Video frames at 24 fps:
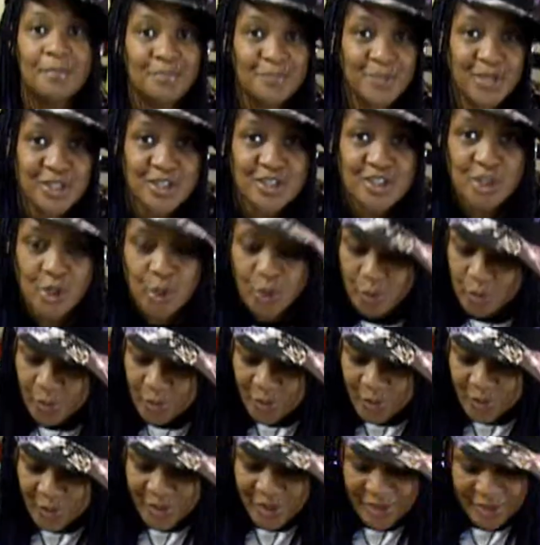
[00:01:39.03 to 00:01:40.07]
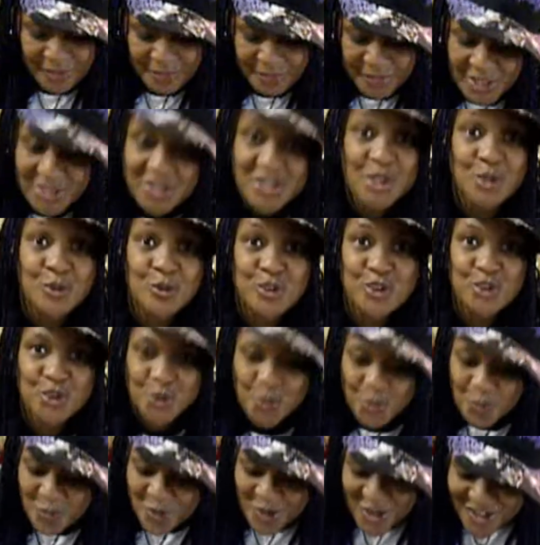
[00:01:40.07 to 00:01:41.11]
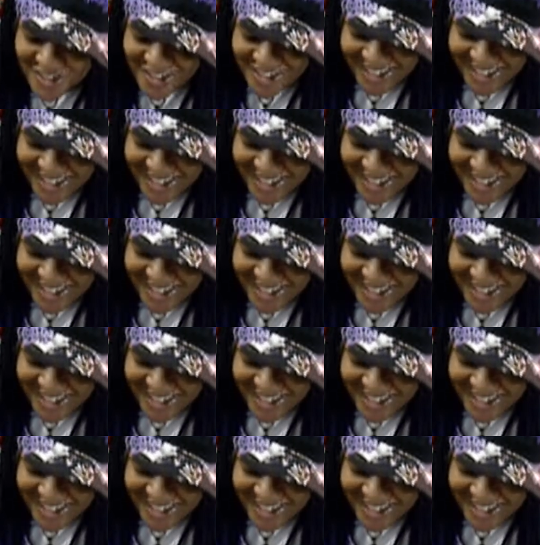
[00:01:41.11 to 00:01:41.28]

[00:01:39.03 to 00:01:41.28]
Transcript: miso soup.